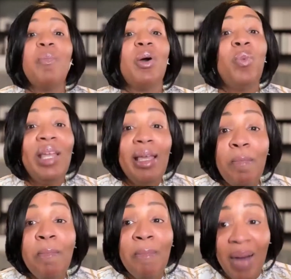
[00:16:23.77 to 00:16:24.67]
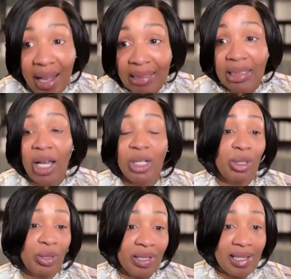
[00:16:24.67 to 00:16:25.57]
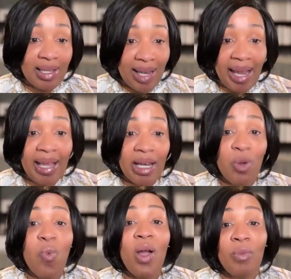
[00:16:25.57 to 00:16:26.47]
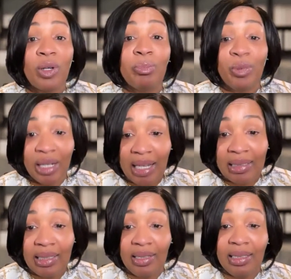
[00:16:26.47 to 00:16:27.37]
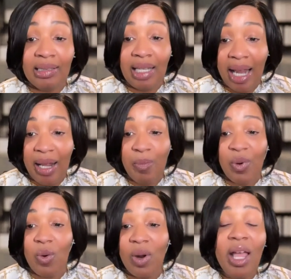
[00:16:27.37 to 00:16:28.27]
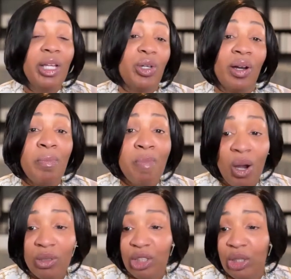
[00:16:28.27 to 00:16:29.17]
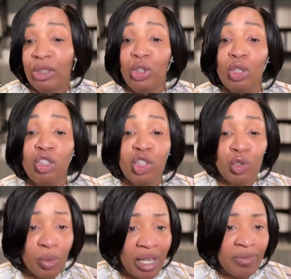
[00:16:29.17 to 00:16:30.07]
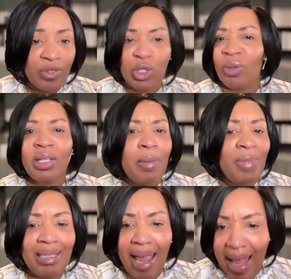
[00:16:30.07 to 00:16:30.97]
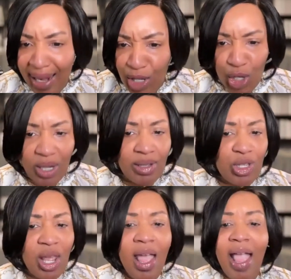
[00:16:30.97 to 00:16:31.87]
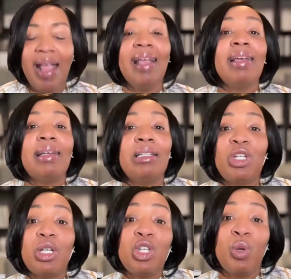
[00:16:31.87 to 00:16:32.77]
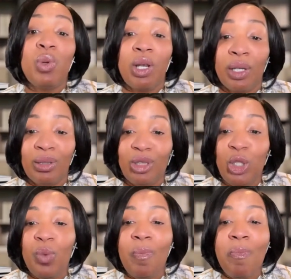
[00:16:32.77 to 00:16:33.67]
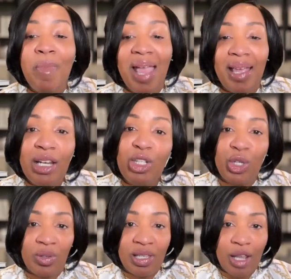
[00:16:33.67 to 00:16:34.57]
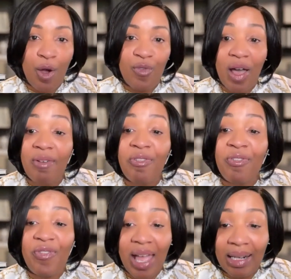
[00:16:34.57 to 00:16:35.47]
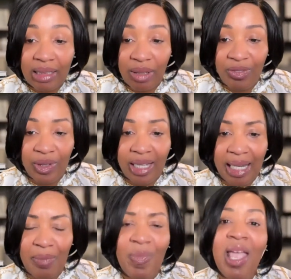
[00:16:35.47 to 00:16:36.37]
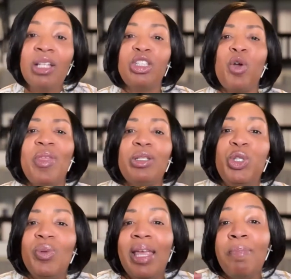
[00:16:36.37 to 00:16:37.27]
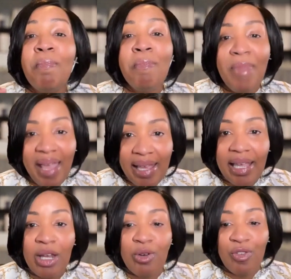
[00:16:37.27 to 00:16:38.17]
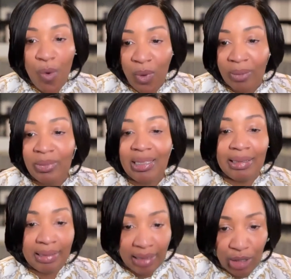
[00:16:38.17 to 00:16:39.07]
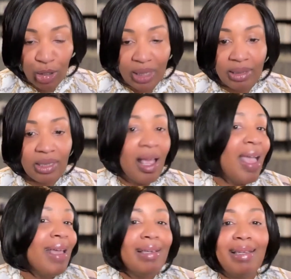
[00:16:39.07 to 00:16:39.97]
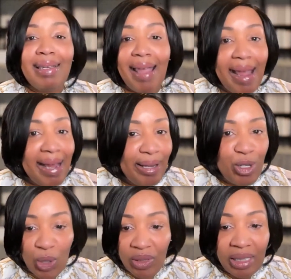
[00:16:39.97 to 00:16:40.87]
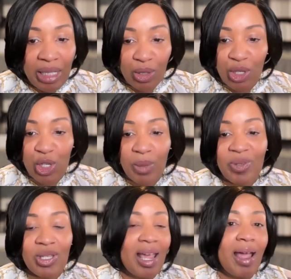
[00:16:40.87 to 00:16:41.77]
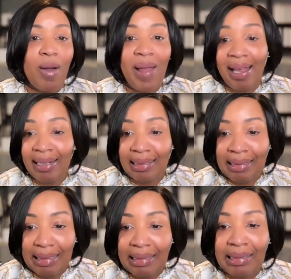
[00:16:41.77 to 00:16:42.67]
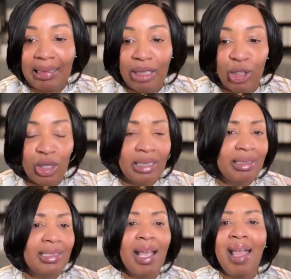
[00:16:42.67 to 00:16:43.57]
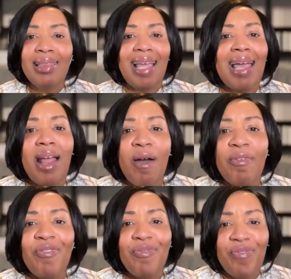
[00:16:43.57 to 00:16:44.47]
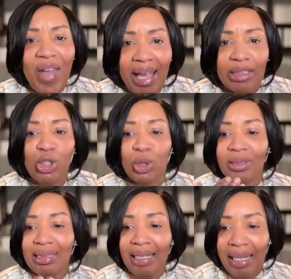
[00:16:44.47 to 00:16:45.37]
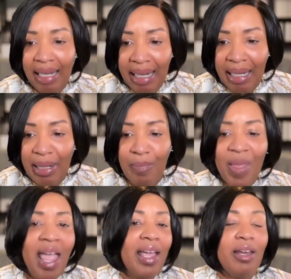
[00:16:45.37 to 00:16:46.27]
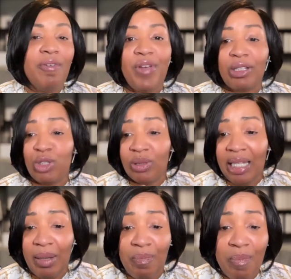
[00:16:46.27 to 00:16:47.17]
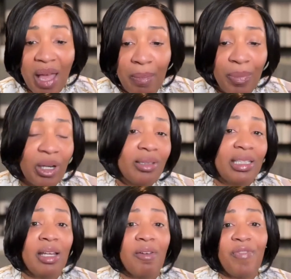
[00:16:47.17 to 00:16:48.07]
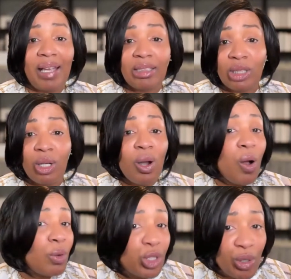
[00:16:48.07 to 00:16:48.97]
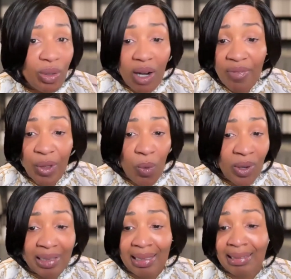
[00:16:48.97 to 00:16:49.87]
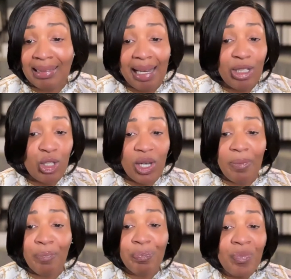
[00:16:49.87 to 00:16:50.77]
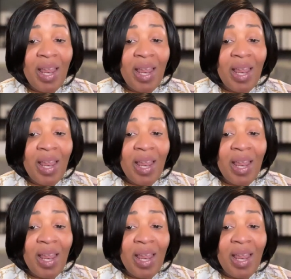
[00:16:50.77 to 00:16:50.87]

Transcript: but we must understand what we're bringing to the table, your emotions, your strengths, your limitations, and to learn to manage yourself effectively so that you can make informed decisions. Gauge your leadership style and decisions that affect your team. It affects your team members. It affects the culture of the organization